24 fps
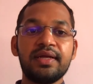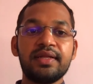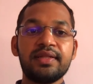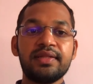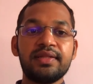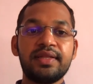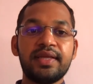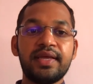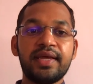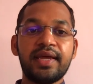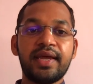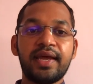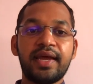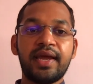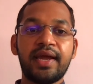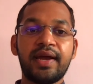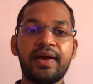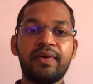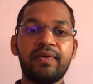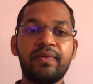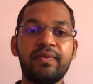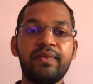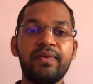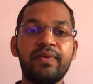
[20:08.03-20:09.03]
they
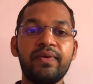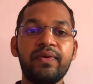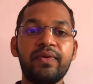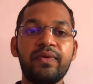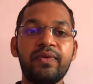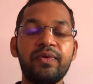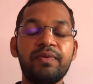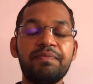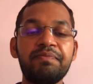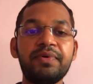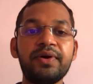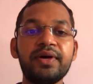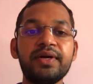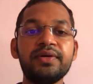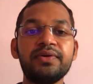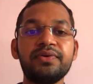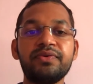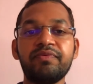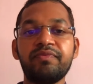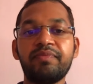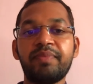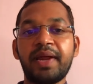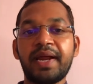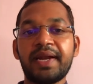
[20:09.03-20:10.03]
have open
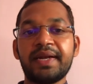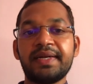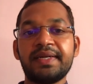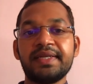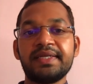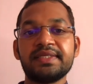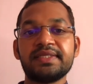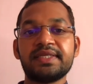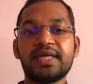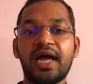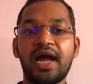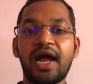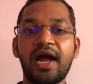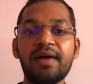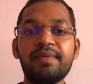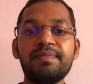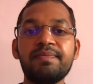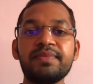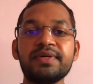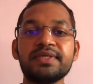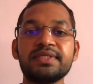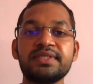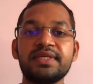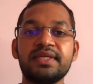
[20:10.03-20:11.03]
to practice half
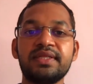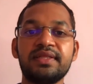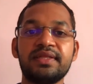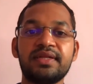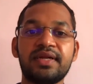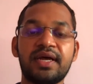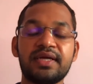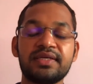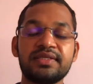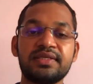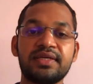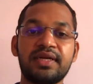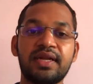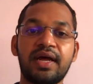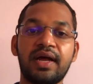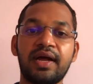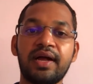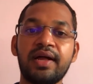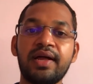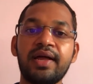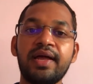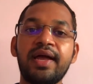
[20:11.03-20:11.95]
Masendrasana,